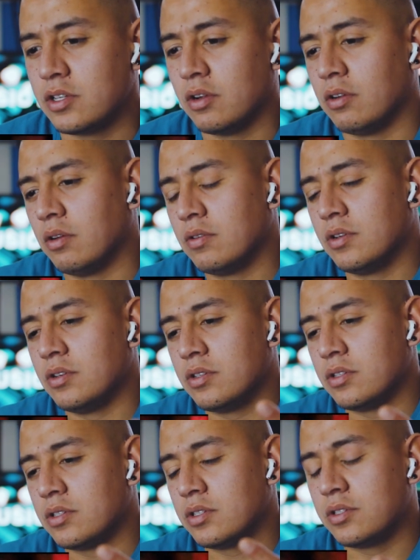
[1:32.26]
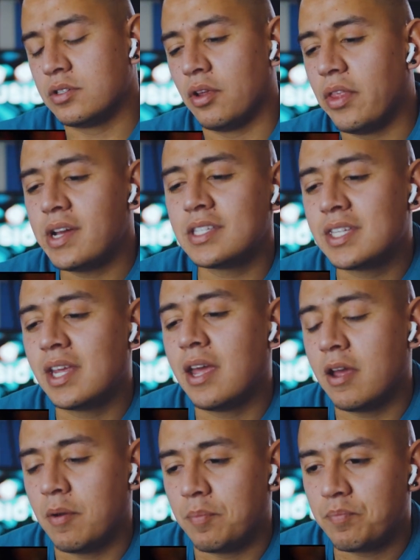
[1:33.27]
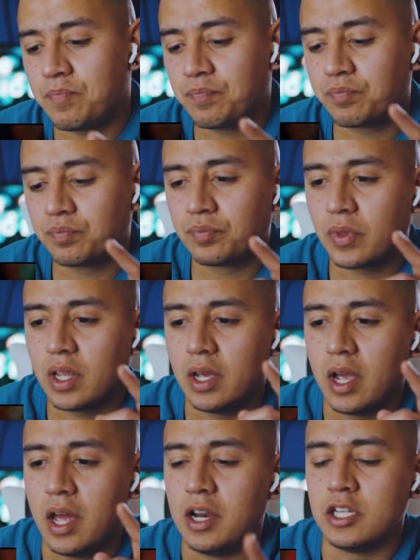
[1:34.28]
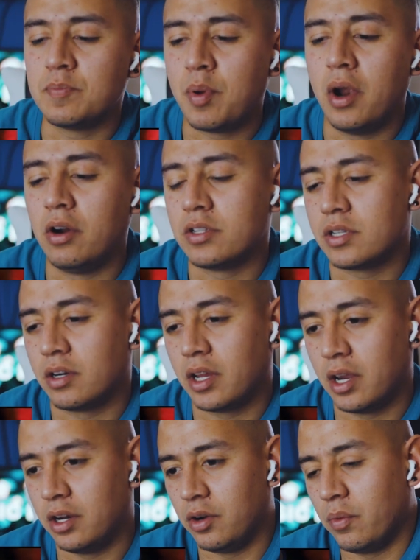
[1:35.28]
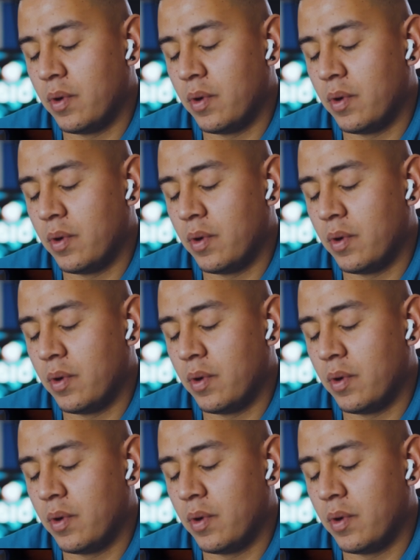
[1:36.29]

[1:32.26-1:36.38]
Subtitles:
So that's him, and his parents are getting